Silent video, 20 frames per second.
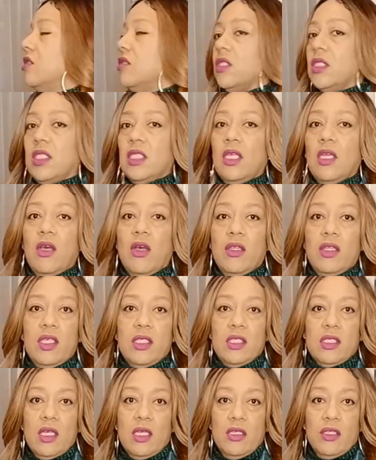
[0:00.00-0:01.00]
You'll see all
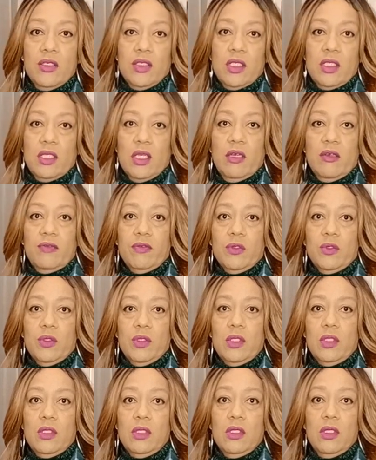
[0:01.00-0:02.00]
this other stuff
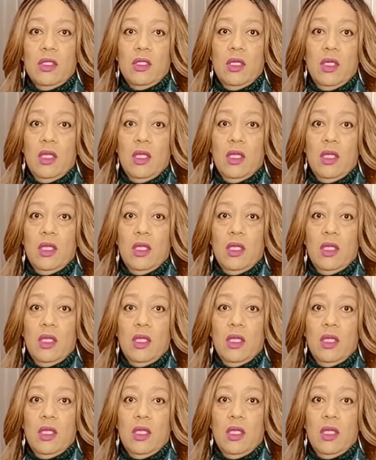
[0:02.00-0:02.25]
on